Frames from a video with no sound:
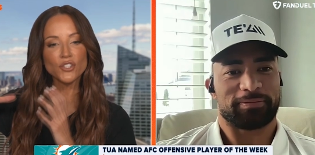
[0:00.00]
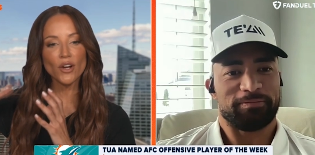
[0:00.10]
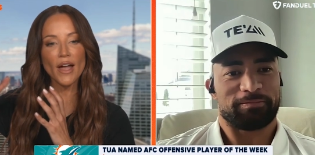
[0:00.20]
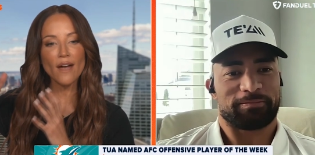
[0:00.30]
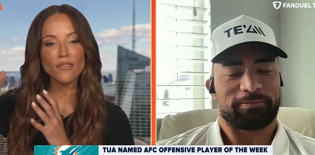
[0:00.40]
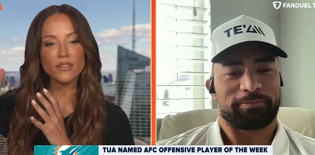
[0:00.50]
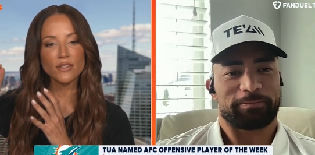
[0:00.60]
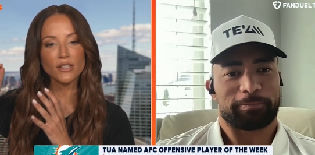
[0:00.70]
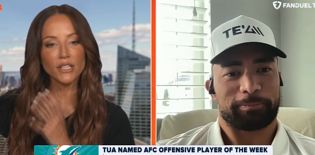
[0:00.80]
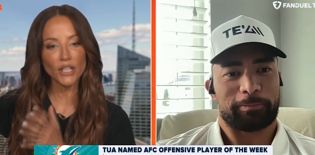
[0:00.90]
Speaker 1: sure I have
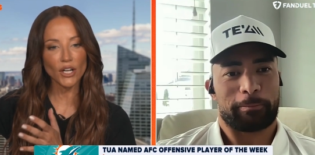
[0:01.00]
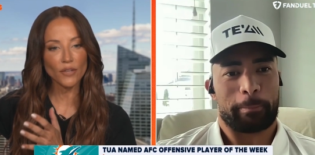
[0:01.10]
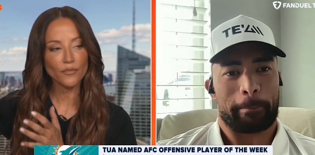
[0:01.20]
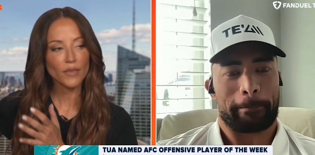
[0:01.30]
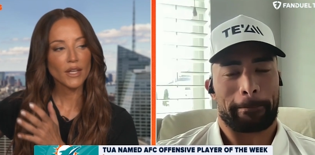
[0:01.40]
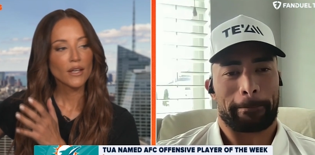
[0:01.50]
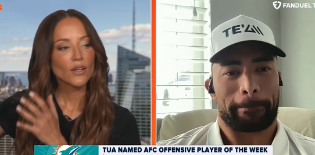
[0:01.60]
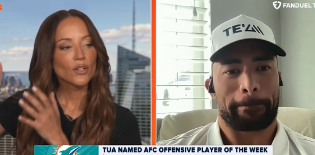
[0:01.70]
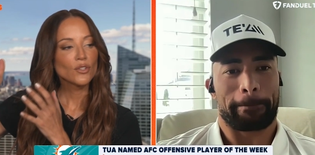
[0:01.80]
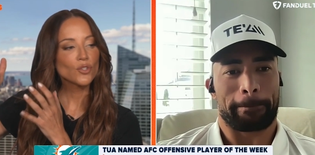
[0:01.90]
this clear.
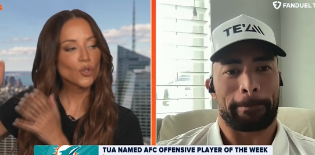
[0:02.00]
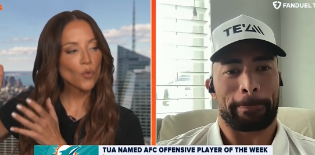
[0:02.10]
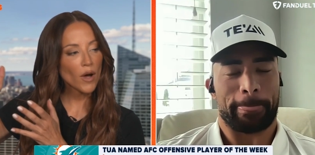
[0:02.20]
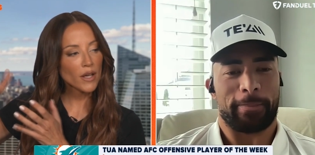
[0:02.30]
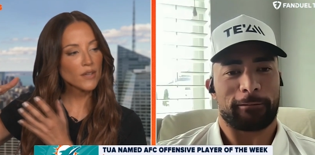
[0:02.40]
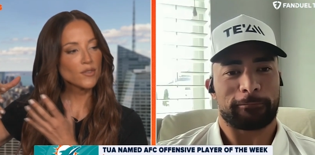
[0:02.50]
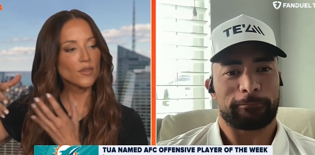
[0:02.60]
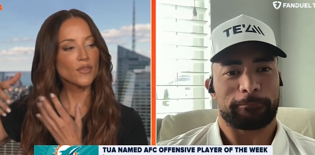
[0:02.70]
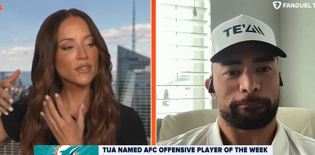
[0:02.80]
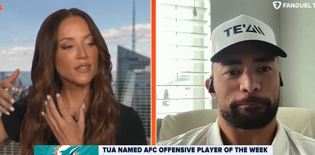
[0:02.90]
Tua mm-hmm.
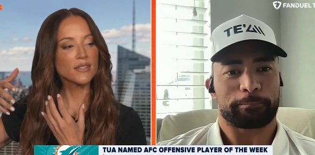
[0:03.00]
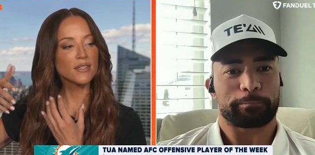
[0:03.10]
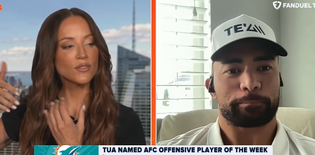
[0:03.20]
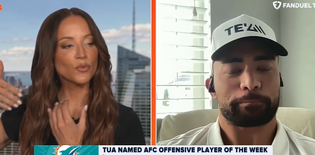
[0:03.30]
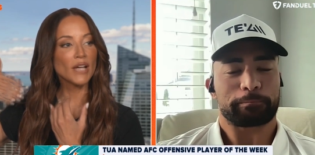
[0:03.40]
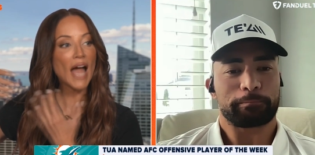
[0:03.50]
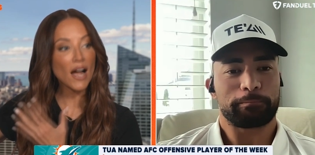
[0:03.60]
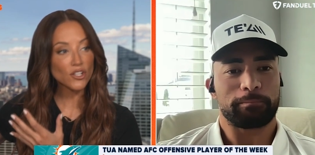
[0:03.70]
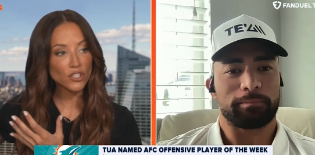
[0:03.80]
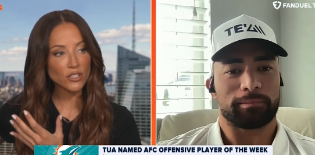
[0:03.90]
is this is his
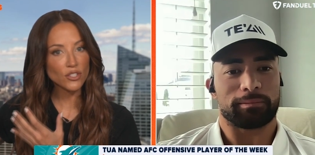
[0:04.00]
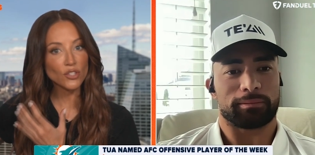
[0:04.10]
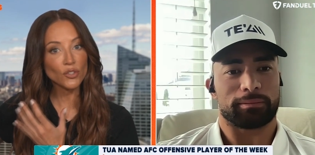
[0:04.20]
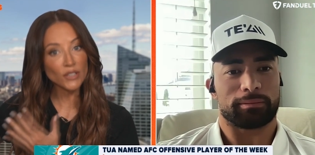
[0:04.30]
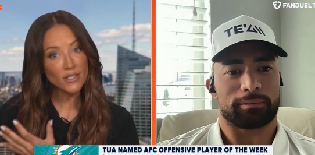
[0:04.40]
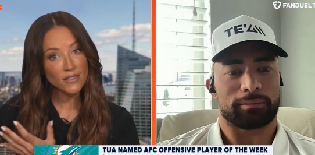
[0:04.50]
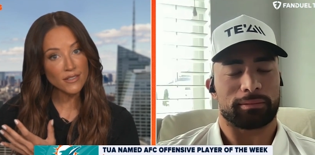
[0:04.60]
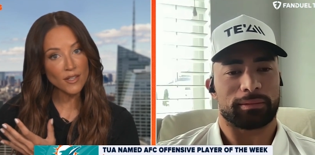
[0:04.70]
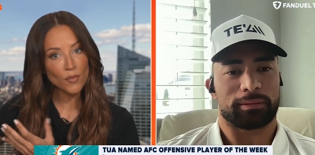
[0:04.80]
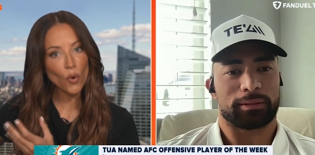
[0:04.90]
reaction to
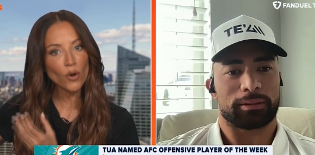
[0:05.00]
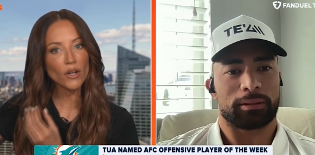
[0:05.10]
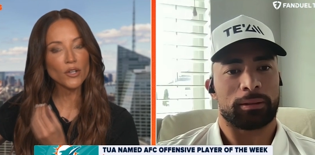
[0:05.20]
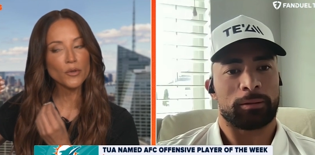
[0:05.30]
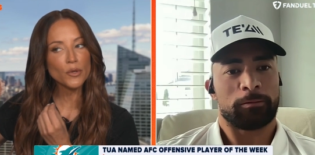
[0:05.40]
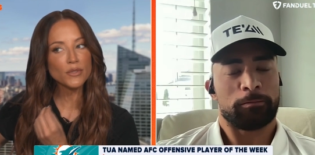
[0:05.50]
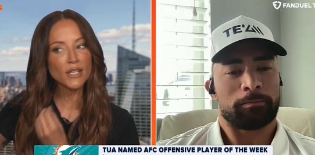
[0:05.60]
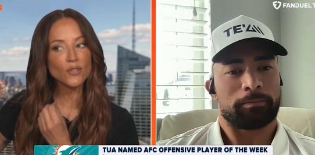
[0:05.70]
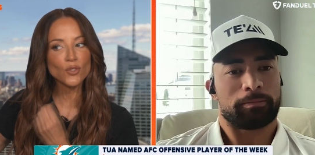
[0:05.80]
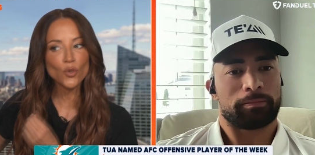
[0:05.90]
criticism, or when you
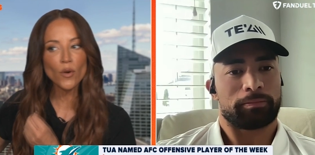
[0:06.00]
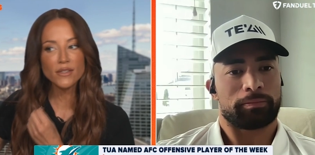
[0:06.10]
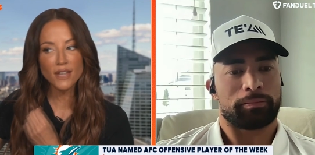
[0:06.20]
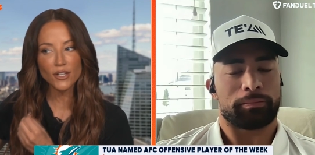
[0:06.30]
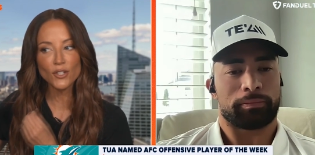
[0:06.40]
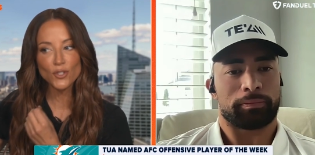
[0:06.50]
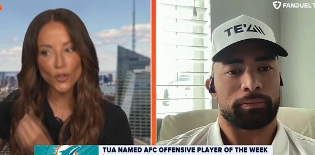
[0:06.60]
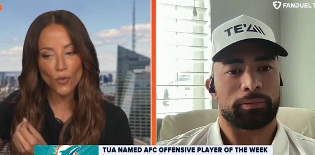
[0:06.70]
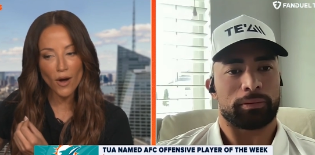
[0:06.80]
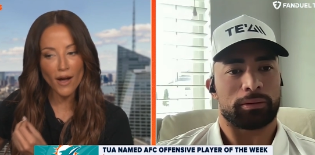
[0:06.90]
say Tua's gonna
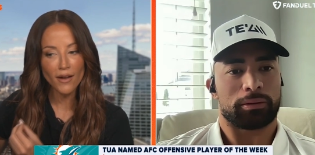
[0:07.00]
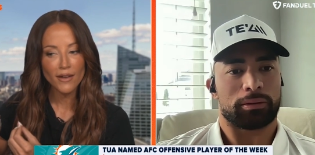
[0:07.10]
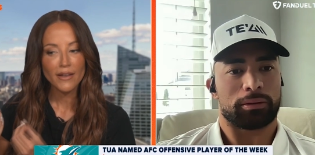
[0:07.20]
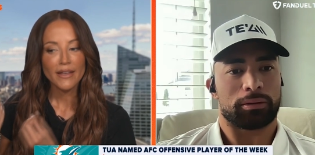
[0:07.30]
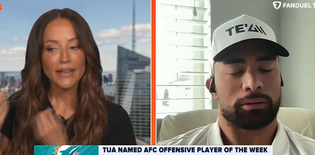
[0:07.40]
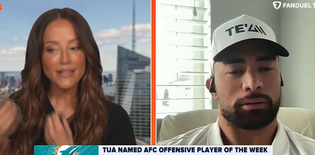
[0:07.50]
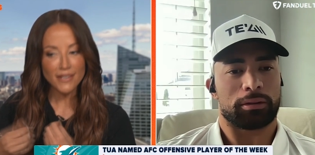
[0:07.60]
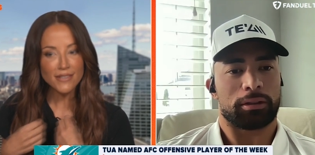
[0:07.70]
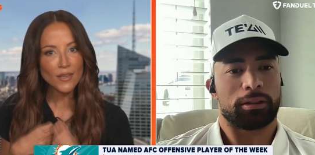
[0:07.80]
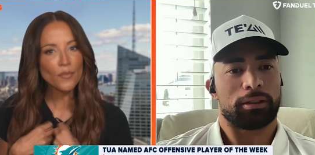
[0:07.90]
Tua, is
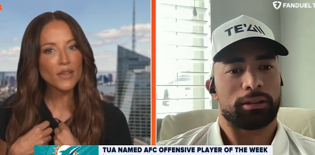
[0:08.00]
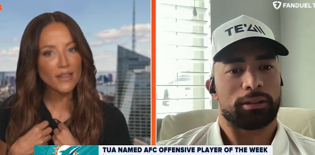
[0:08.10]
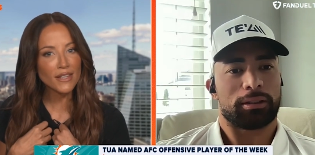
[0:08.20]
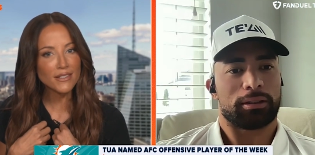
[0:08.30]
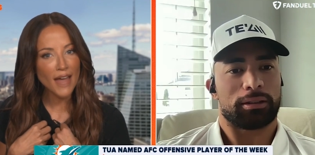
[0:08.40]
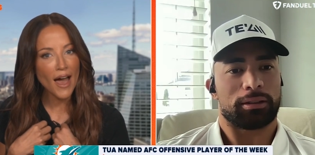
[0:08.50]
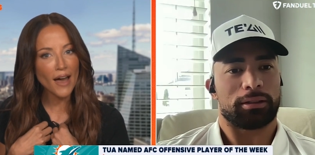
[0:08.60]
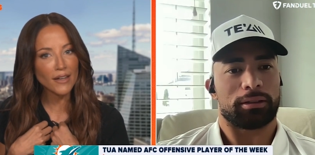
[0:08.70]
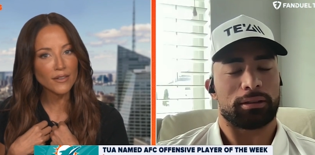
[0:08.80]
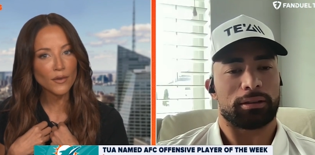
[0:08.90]
this something that he's
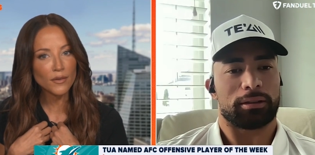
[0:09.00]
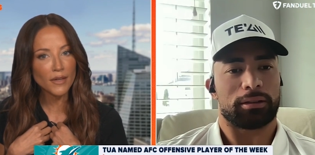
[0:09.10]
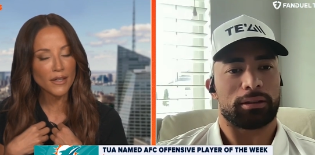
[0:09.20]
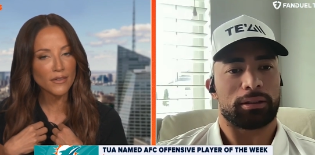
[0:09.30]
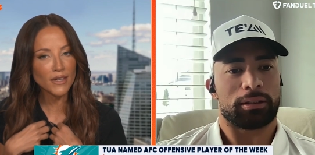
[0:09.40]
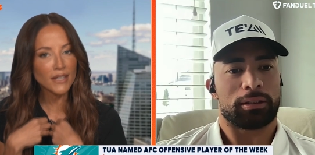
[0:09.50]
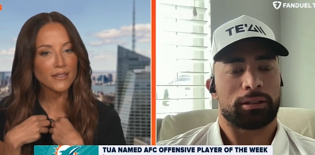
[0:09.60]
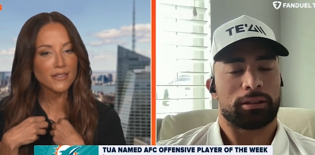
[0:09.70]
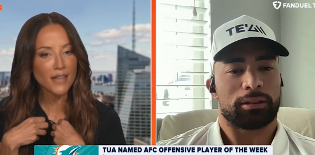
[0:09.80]
had, like the kids